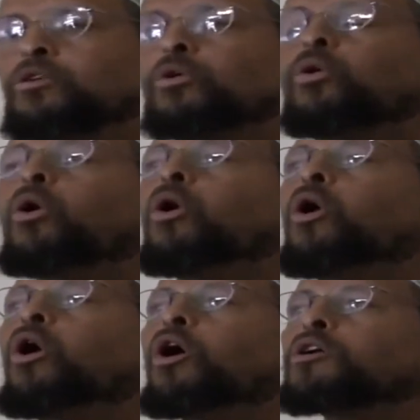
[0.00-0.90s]
The
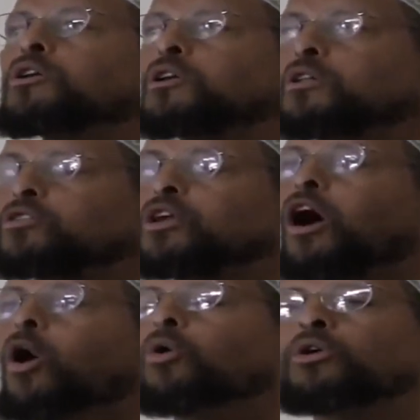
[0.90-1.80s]
Lord,
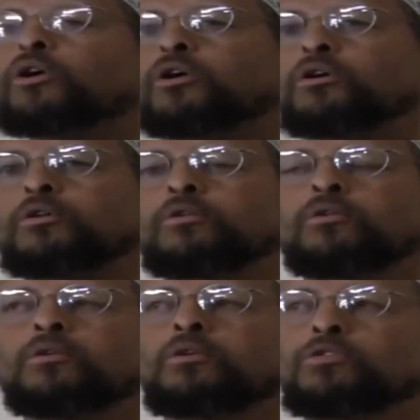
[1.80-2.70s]
the owner,
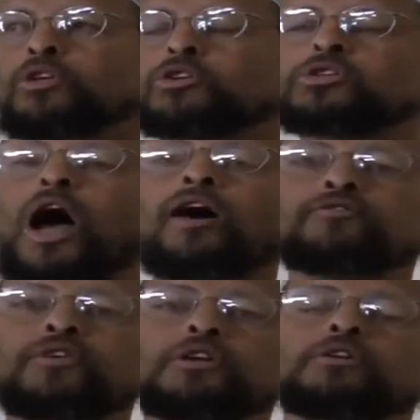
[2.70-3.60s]
the
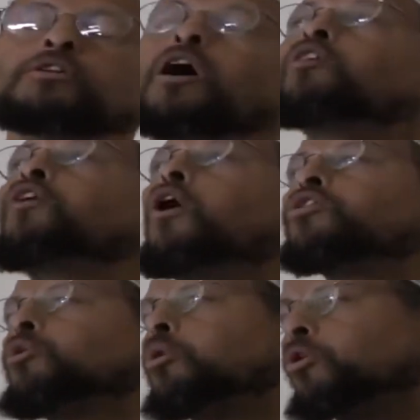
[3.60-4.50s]
sovereign of
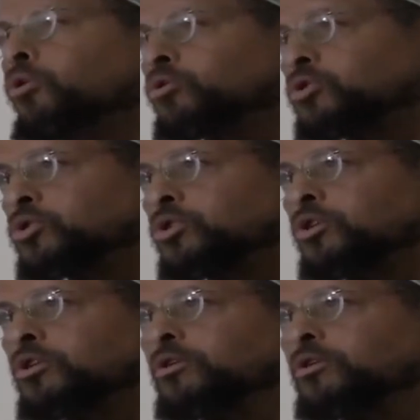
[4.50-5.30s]
all the worlds.